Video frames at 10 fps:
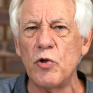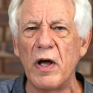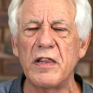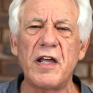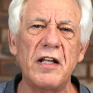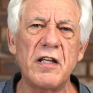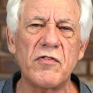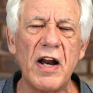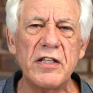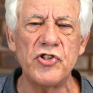the wealth creator
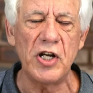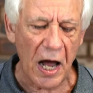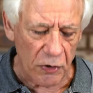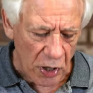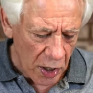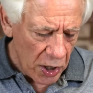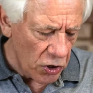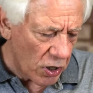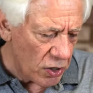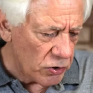strategy. Now, you're hmm.